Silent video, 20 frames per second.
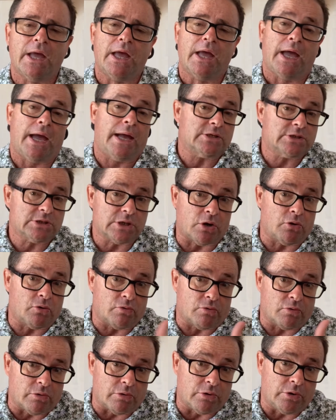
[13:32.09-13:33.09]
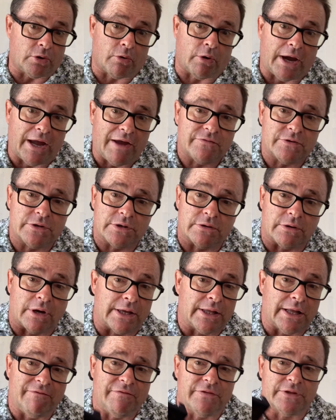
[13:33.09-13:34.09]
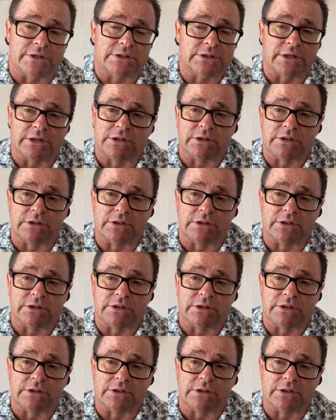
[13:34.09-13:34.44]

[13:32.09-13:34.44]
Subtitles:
And so, I love this.